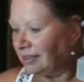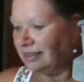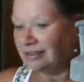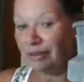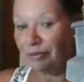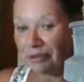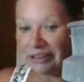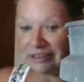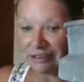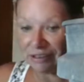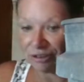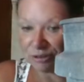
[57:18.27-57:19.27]
And then what I
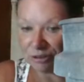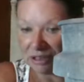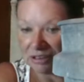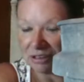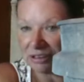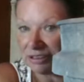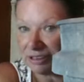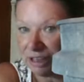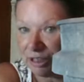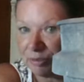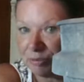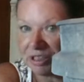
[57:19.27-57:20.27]
do, like lots of
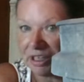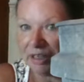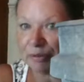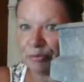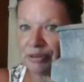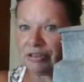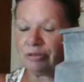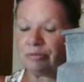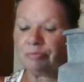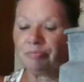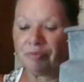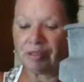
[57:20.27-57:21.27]
times, I
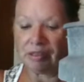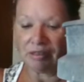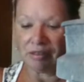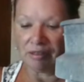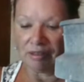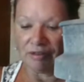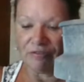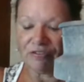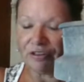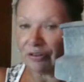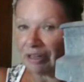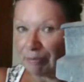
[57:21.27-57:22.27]
will
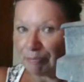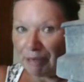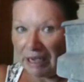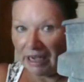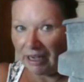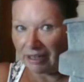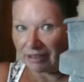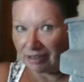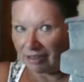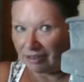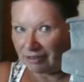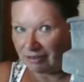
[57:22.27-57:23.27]
fill that bag
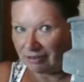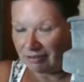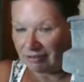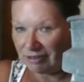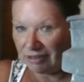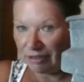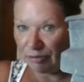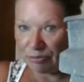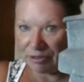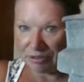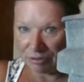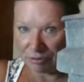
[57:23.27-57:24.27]
then,
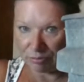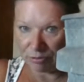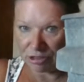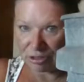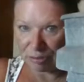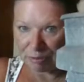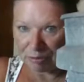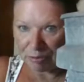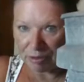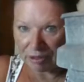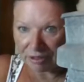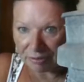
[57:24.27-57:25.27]
with soapy
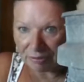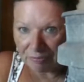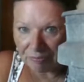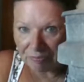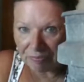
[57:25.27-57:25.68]
water.